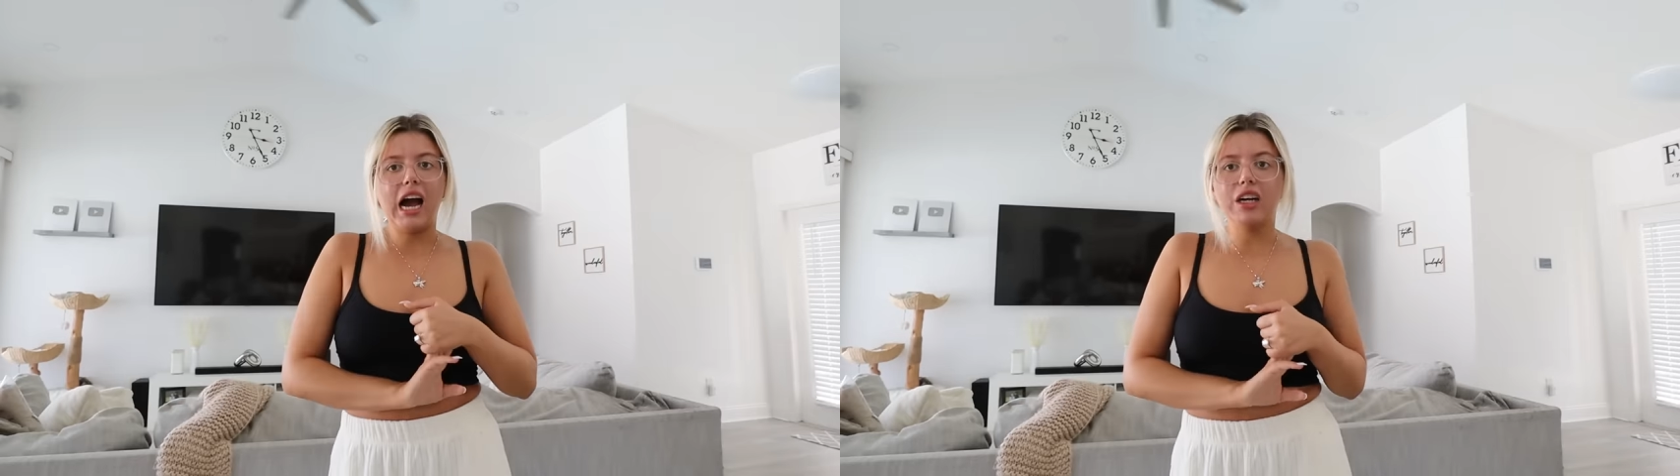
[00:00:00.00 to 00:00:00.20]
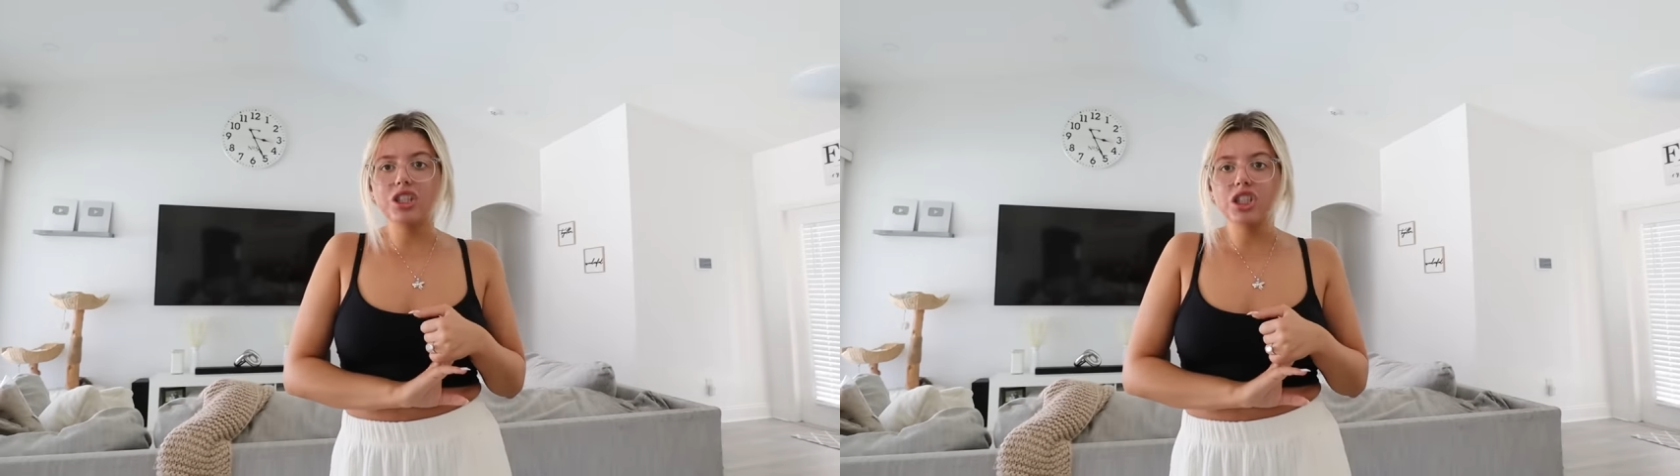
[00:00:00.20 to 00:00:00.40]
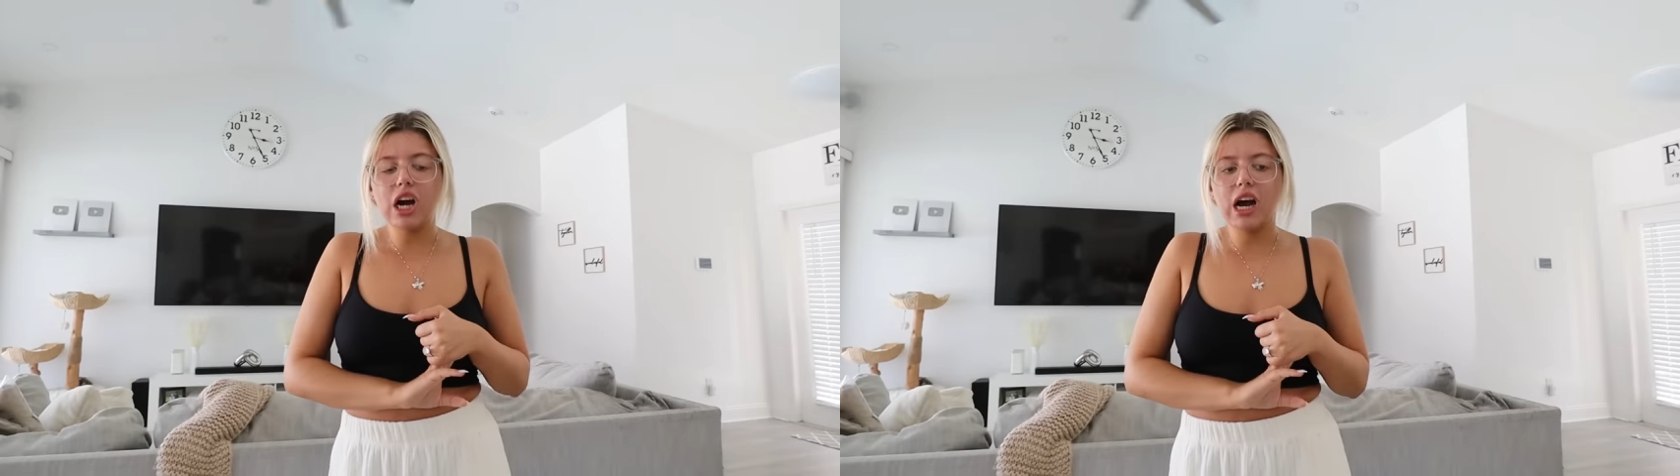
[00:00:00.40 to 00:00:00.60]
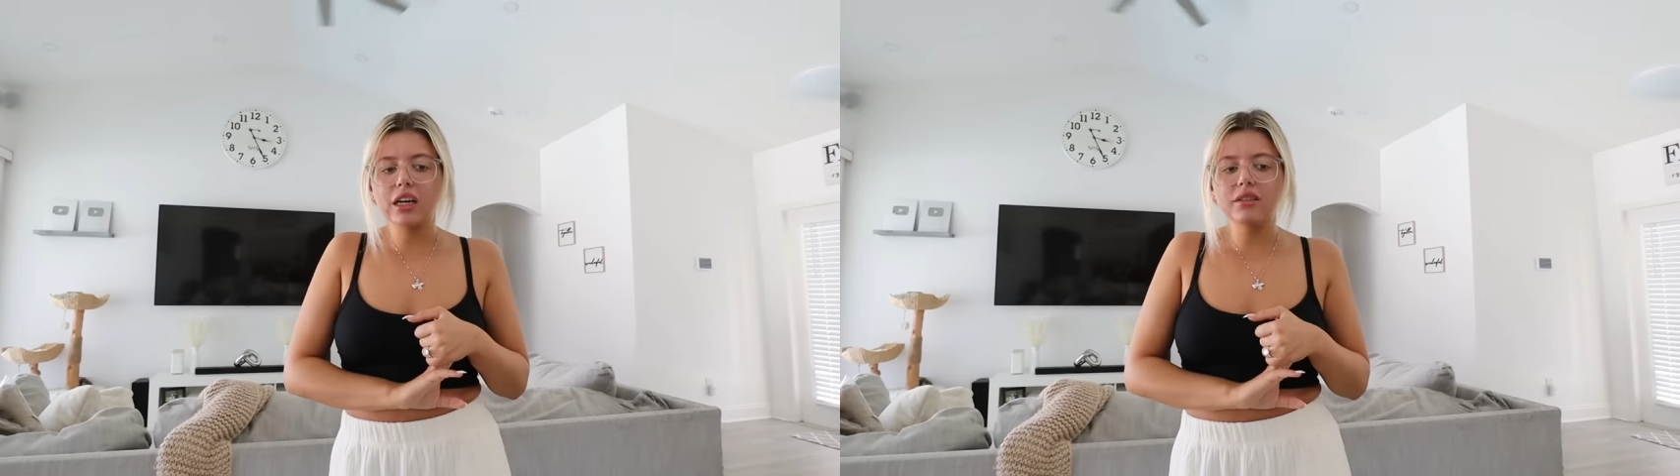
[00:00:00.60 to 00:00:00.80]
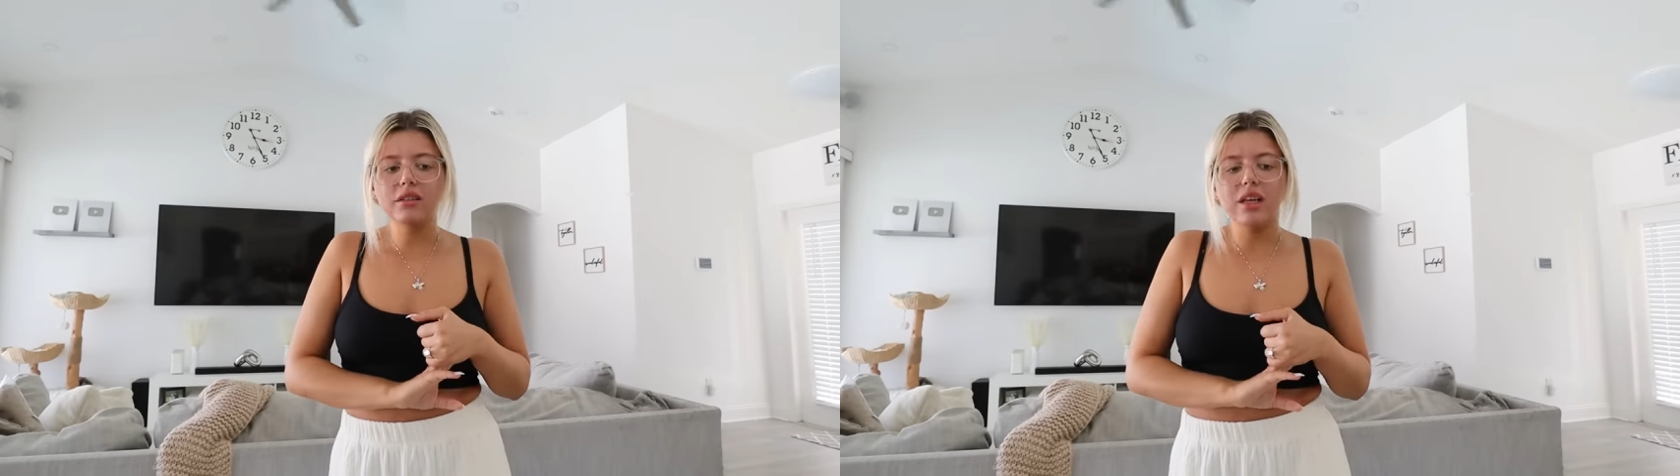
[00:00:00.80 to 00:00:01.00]

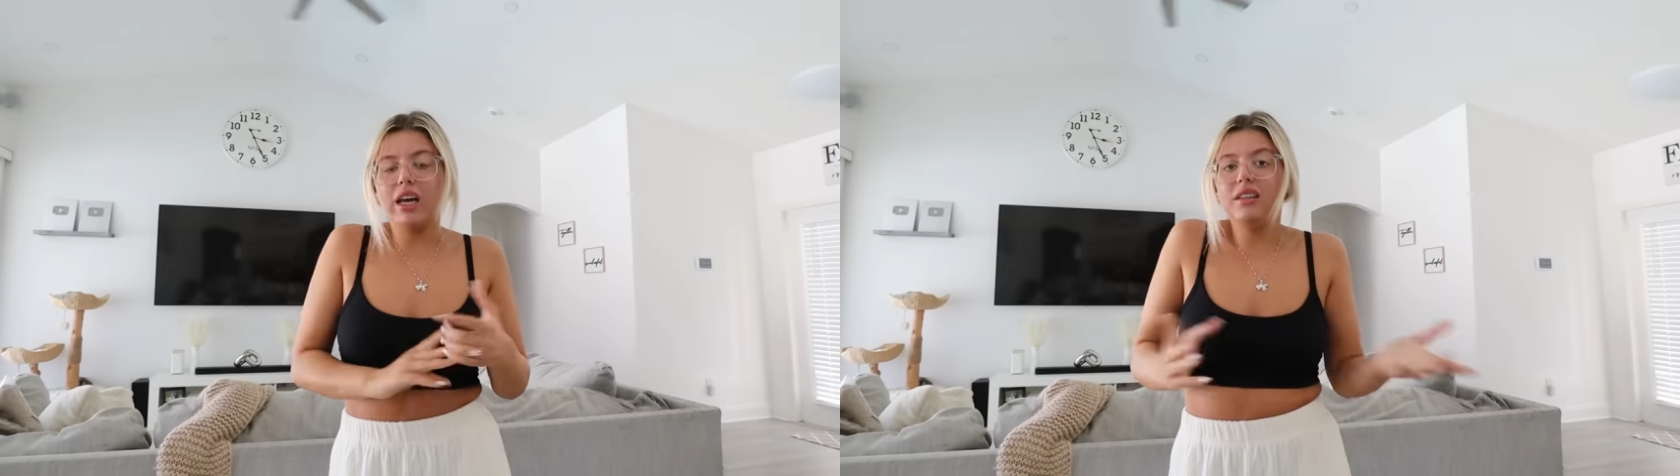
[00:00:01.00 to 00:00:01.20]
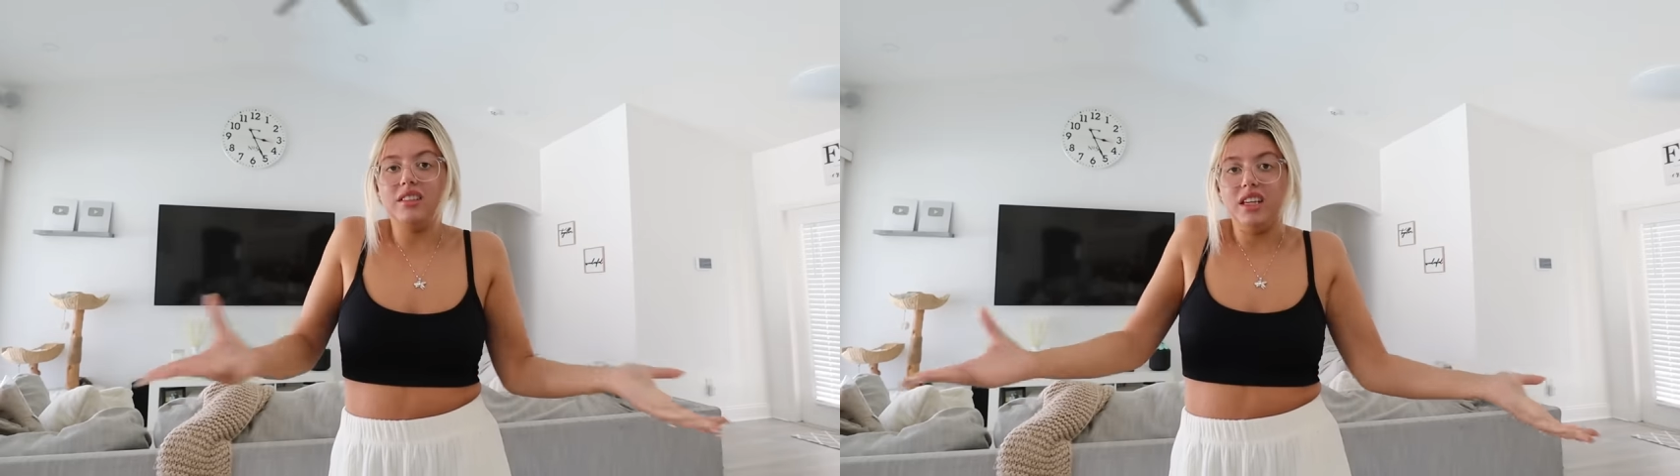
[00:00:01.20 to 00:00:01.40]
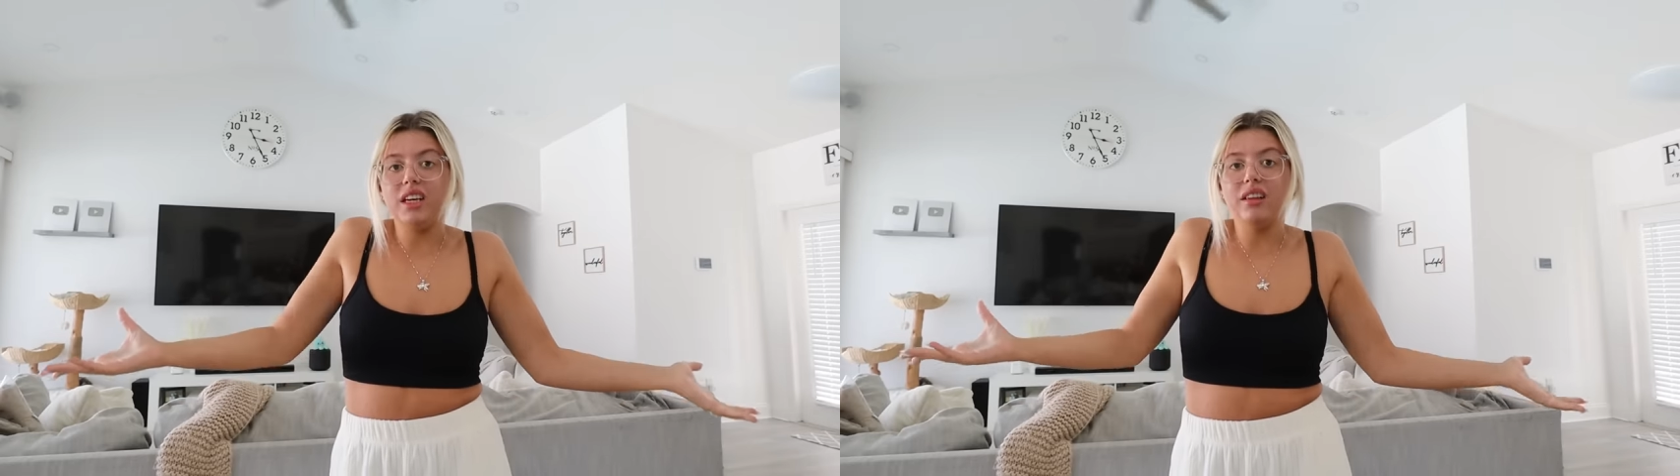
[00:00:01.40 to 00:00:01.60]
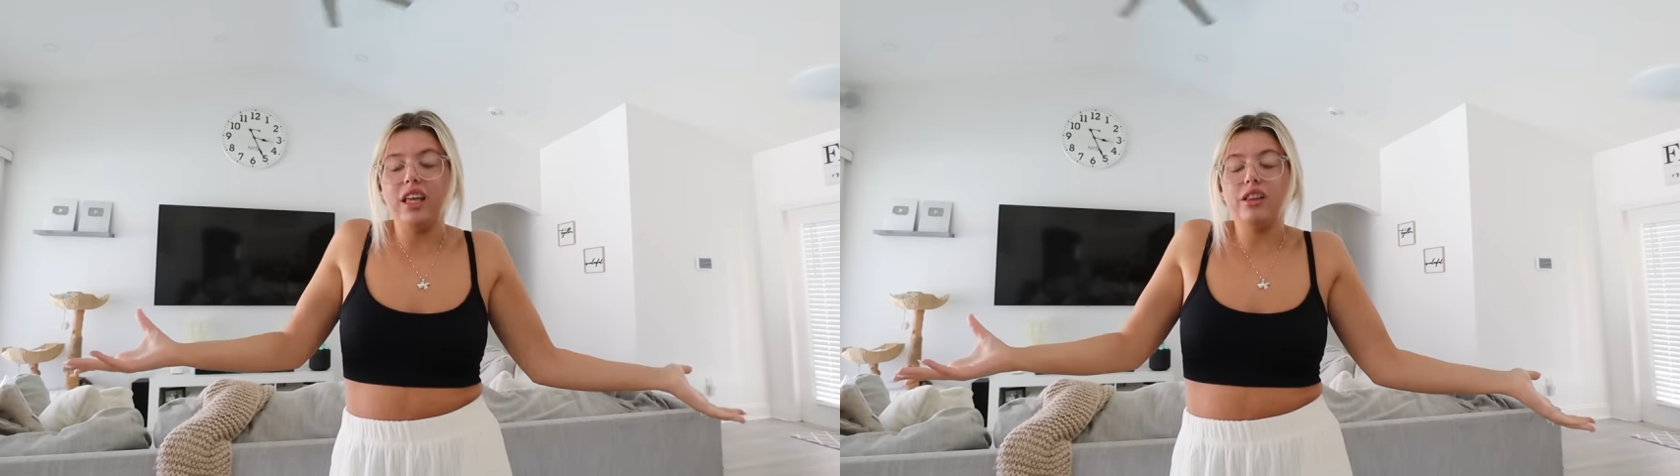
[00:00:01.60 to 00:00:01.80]
extract, and that's it.